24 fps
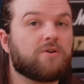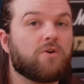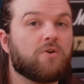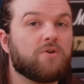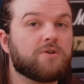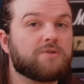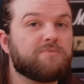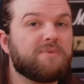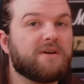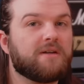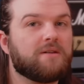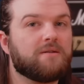
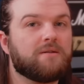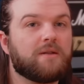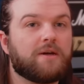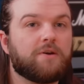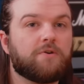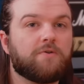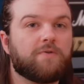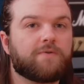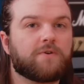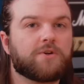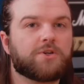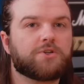cause me a
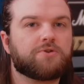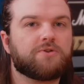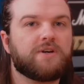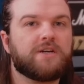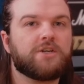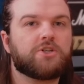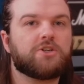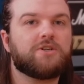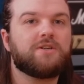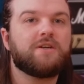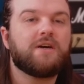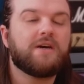little
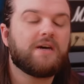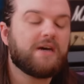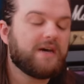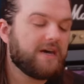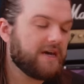frustration,